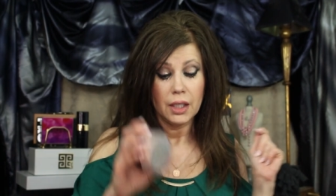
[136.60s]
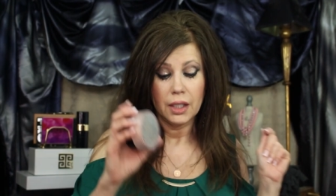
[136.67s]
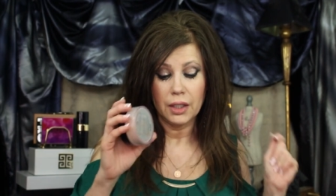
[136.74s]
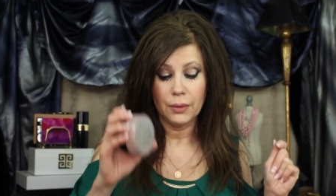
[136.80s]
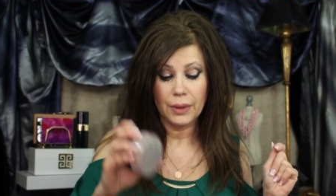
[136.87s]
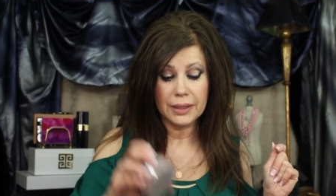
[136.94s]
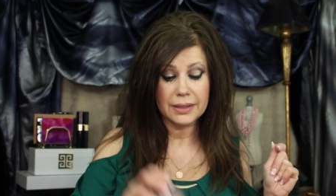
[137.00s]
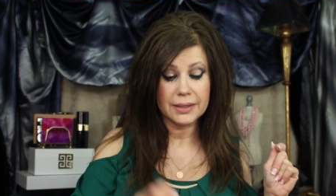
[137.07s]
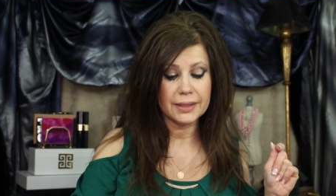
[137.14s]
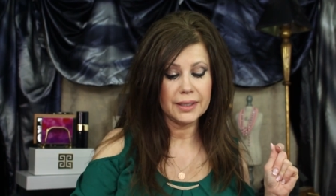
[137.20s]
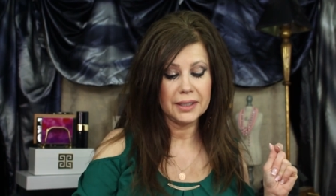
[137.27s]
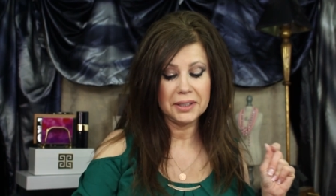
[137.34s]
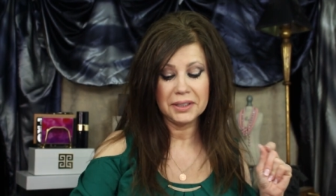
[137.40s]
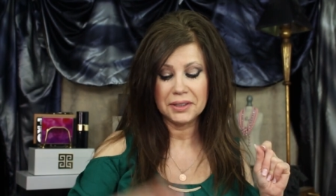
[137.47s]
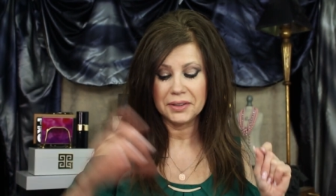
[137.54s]
anyways,
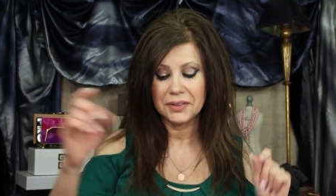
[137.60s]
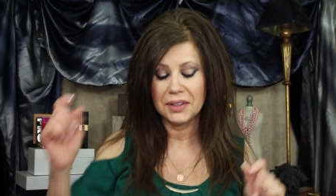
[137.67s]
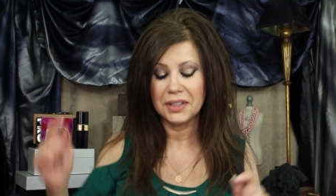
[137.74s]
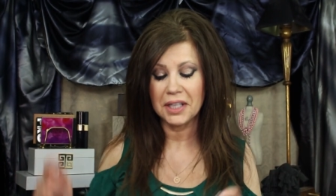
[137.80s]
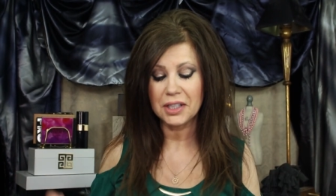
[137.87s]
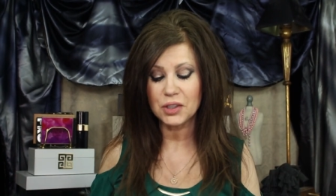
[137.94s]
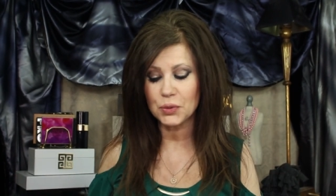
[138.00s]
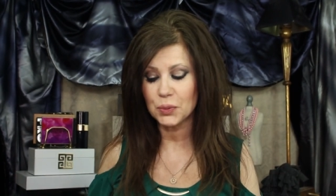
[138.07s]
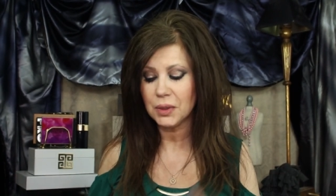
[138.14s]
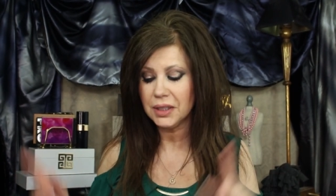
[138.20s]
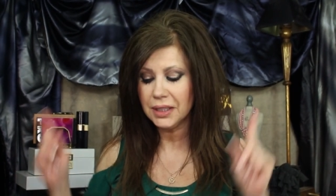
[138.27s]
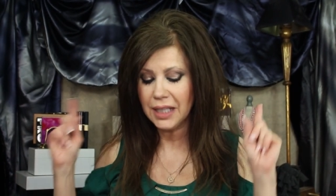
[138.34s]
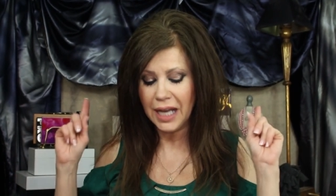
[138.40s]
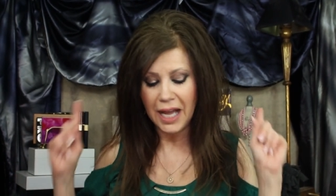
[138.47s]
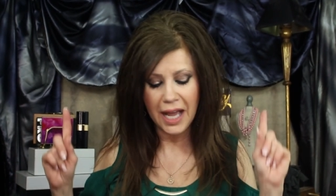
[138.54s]
the next
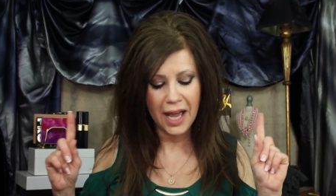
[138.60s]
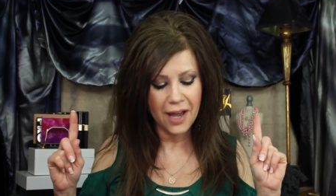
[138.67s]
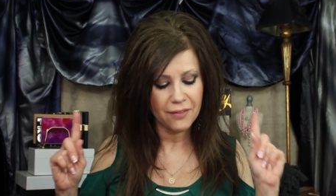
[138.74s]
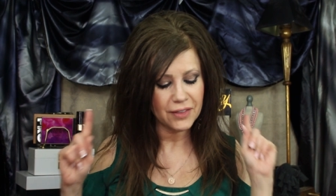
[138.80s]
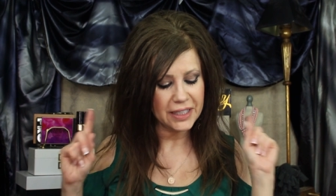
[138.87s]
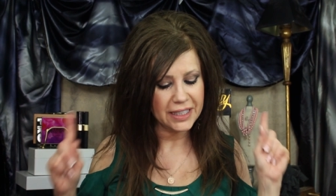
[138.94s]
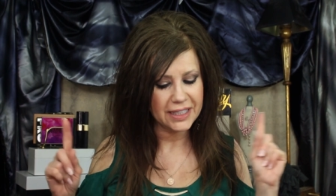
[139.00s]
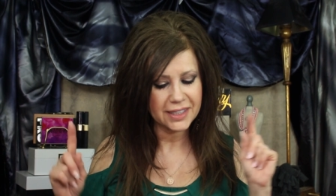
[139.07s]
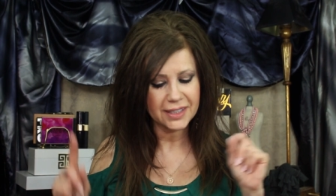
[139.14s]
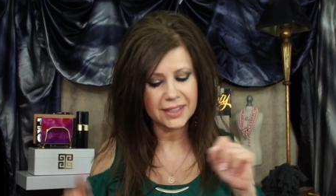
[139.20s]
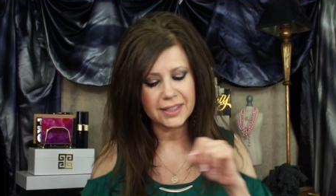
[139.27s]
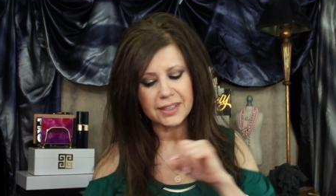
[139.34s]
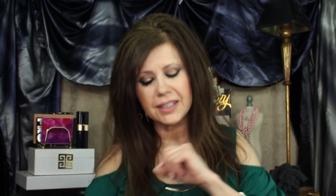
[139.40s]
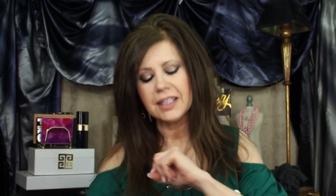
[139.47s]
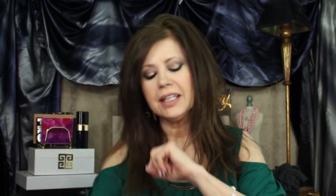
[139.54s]
one I have
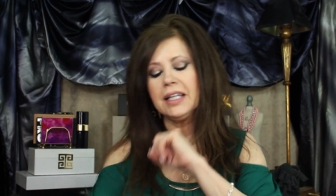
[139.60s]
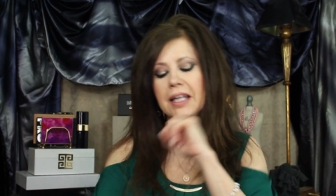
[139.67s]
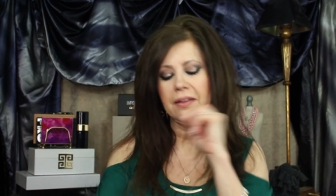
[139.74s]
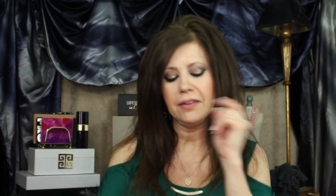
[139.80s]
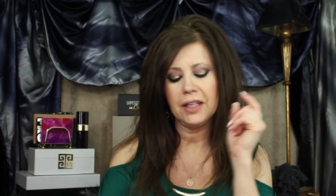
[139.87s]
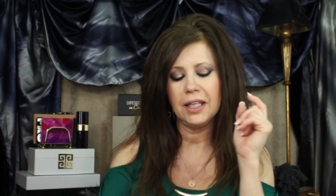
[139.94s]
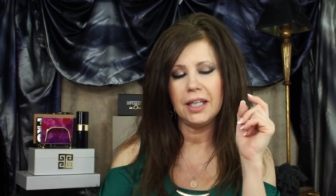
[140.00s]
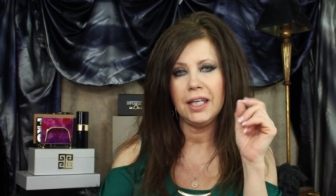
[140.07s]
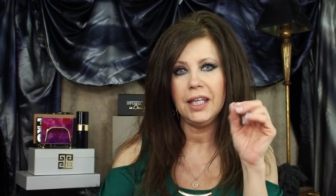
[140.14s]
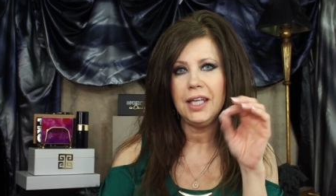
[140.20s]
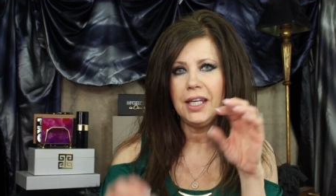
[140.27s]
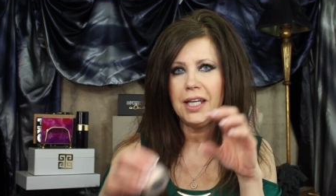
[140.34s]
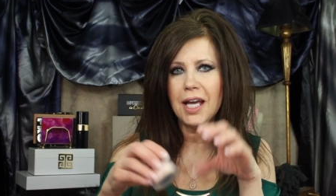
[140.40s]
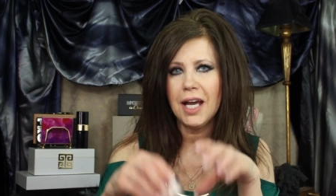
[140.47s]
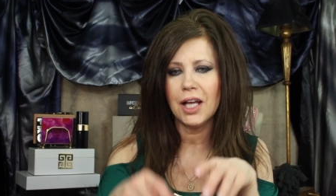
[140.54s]
is the
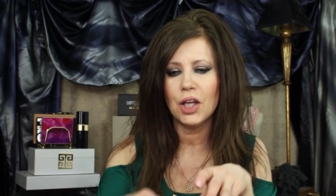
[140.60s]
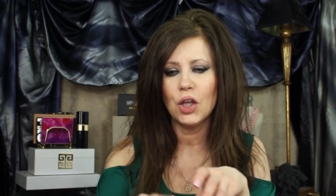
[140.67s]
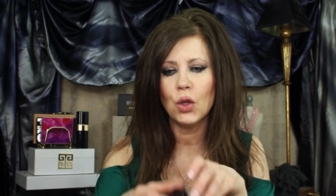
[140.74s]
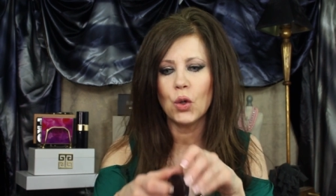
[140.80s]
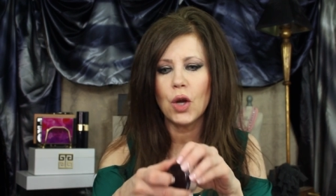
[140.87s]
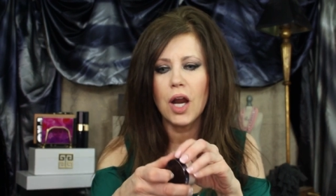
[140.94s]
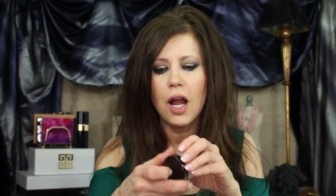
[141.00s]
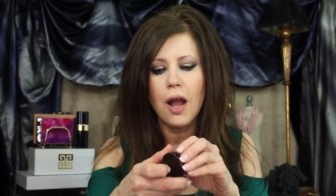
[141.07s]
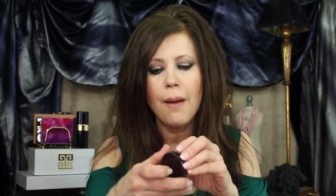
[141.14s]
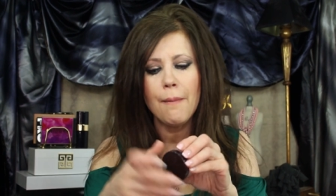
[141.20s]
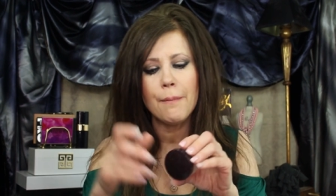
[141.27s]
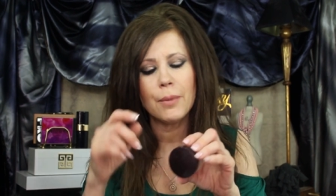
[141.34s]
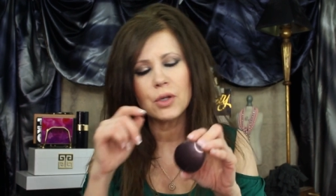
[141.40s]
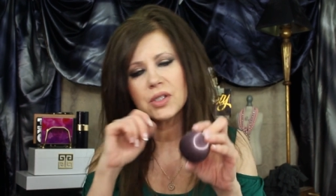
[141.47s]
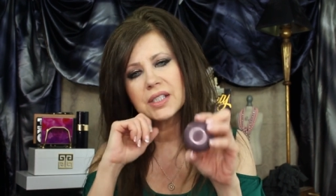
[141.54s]
Laura
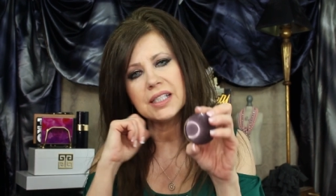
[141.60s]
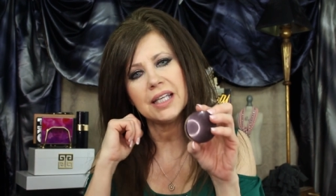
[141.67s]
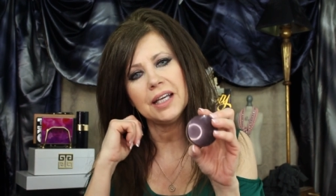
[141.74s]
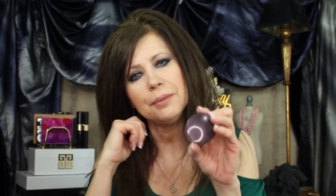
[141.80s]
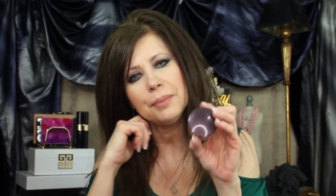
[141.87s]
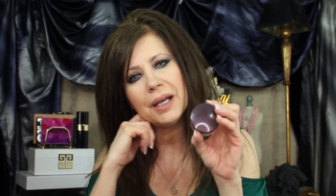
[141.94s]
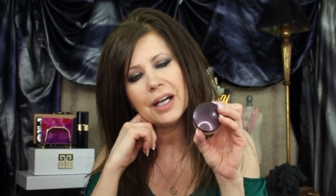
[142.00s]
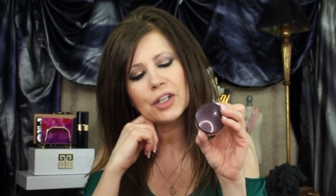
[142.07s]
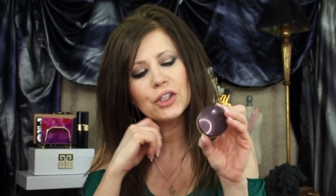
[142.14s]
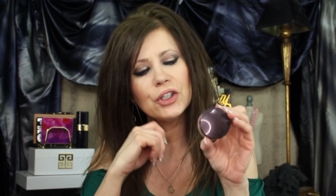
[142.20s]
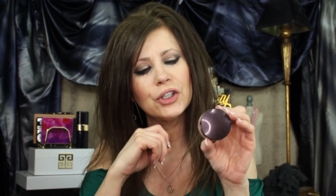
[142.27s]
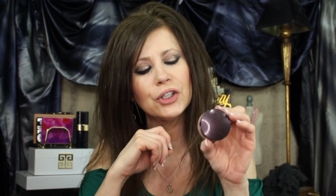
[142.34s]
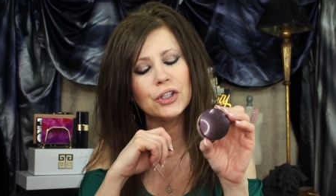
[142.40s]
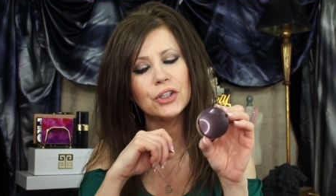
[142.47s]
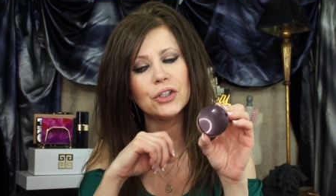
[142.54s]
Mercier
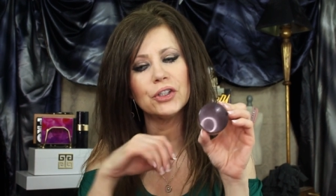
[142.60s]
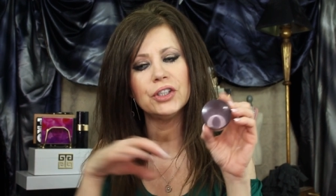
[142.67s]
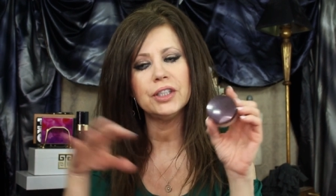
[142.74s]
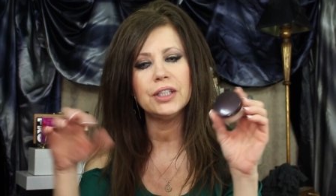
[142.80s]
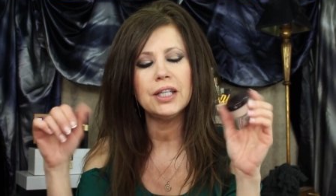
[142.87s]
powder.